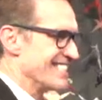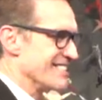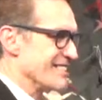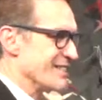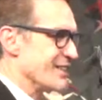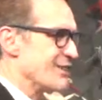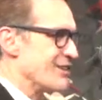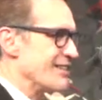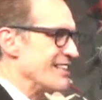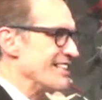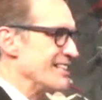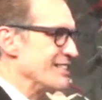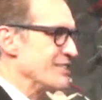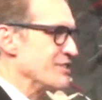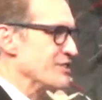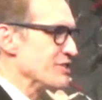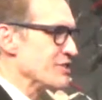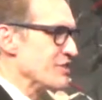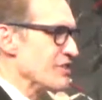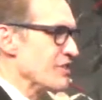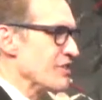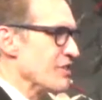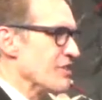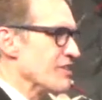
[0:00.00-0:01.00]
There
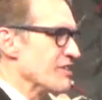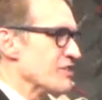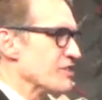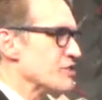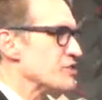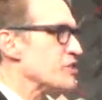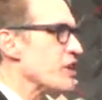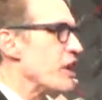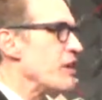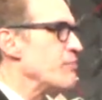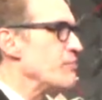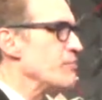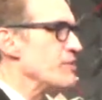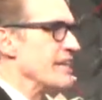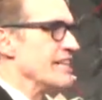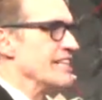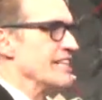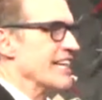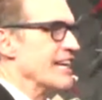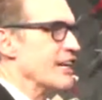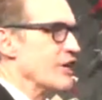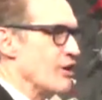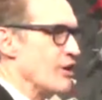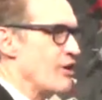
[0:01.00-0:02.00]
is something
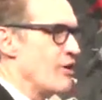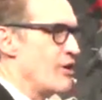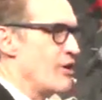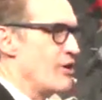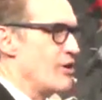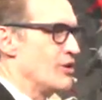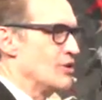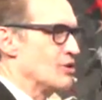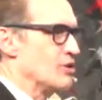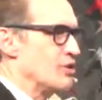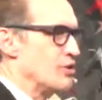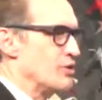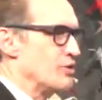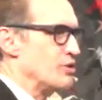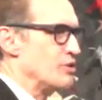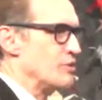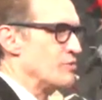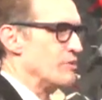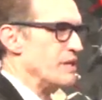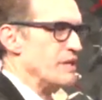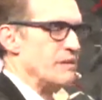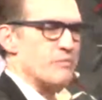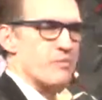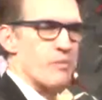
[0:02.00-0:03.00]
that calls you to
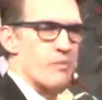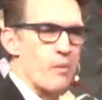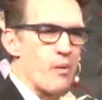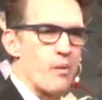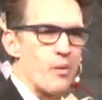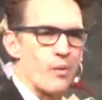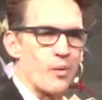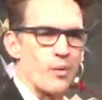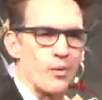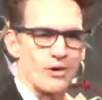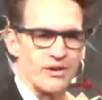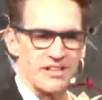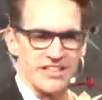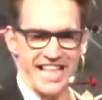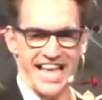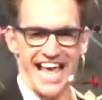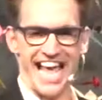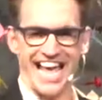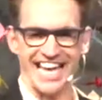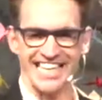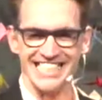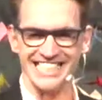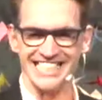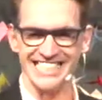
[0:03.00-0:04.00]
be more
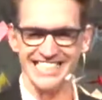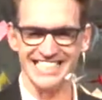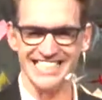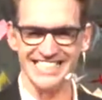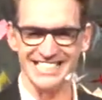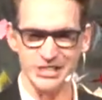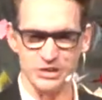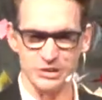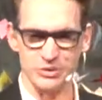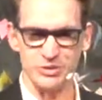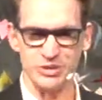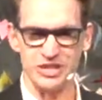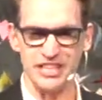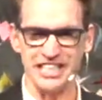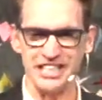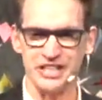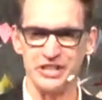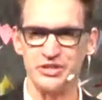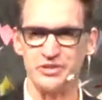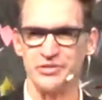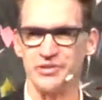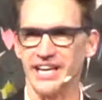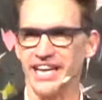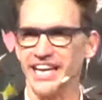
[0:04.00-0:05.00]
than you think
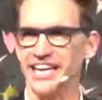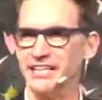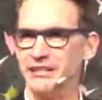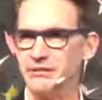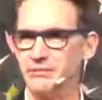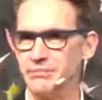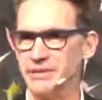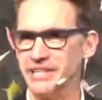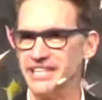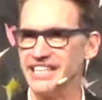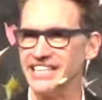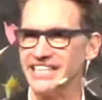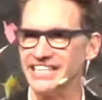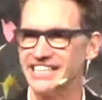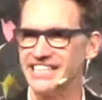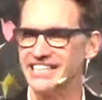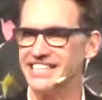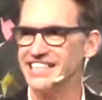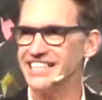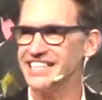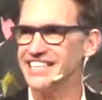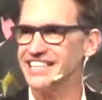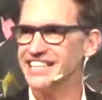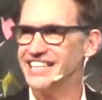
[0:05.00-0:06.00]
you can be.
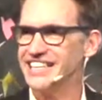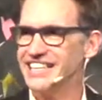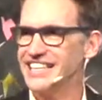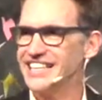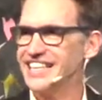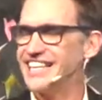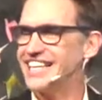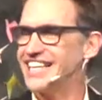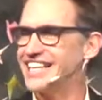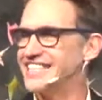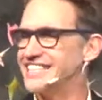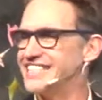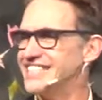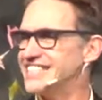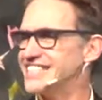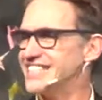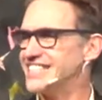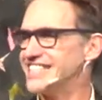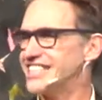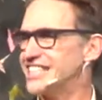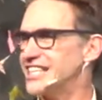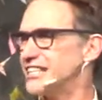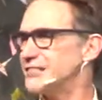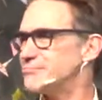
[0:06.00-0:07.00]
And
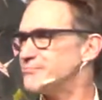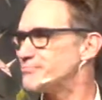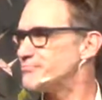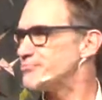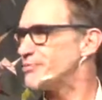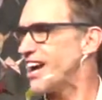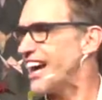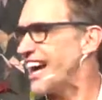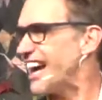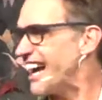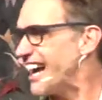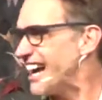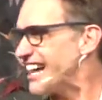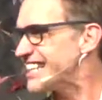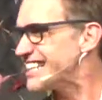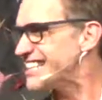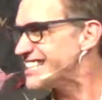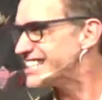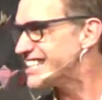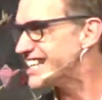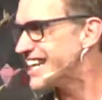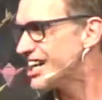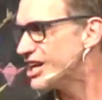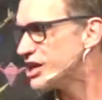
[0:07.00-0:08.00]

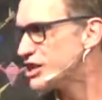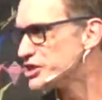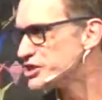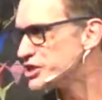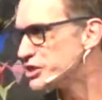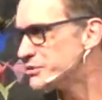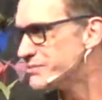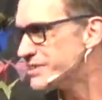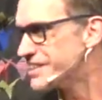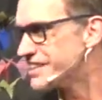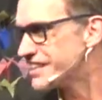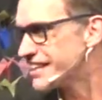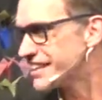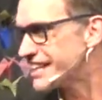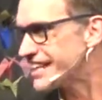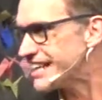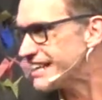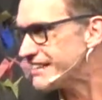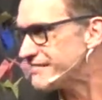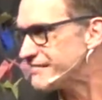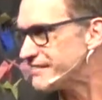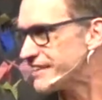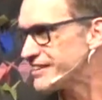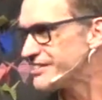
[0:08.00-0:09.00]
ultimately, I
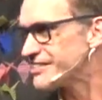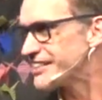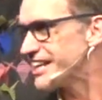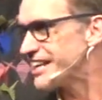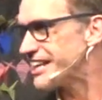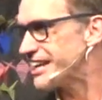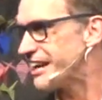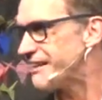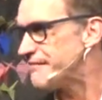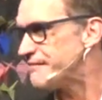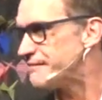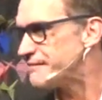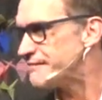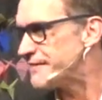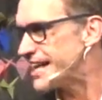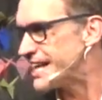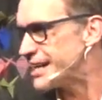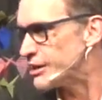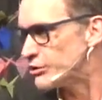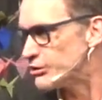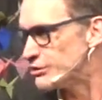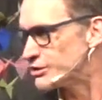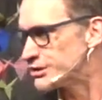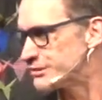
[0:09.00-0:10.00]
felt like I
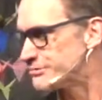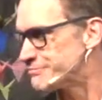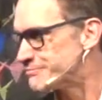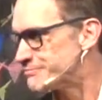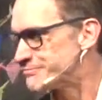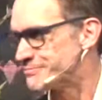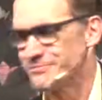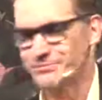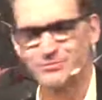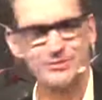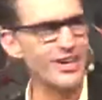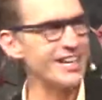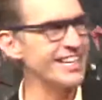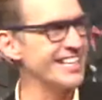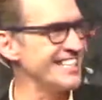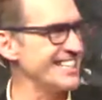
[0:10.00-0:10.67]
failed, right?